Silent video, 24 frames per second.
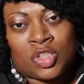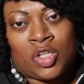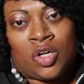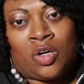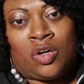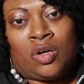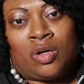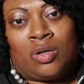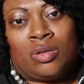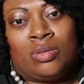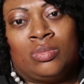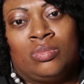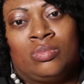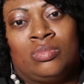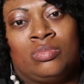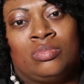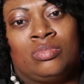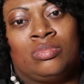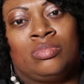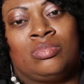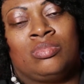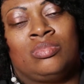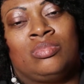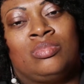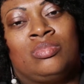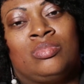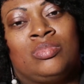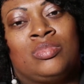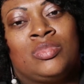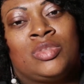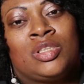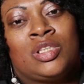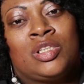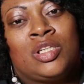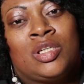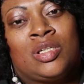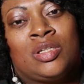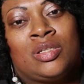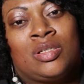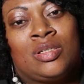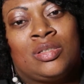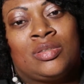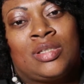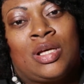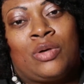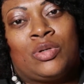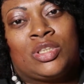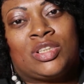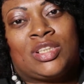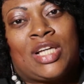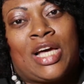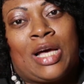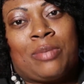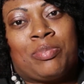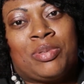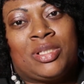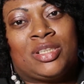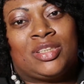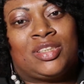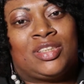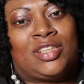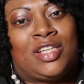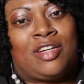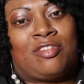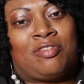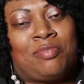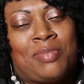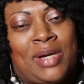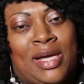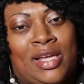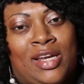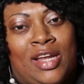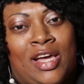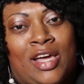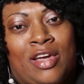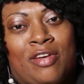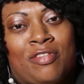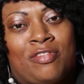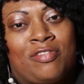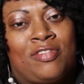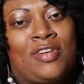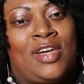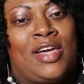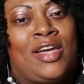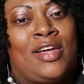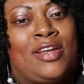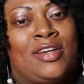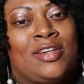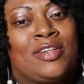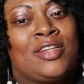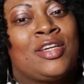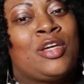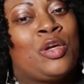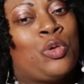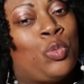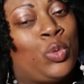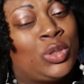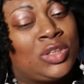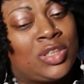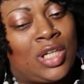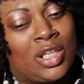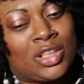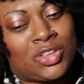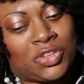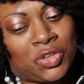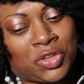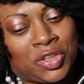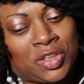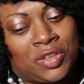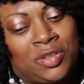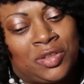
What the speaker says: Oh, that was the happiest day of my life, and it was also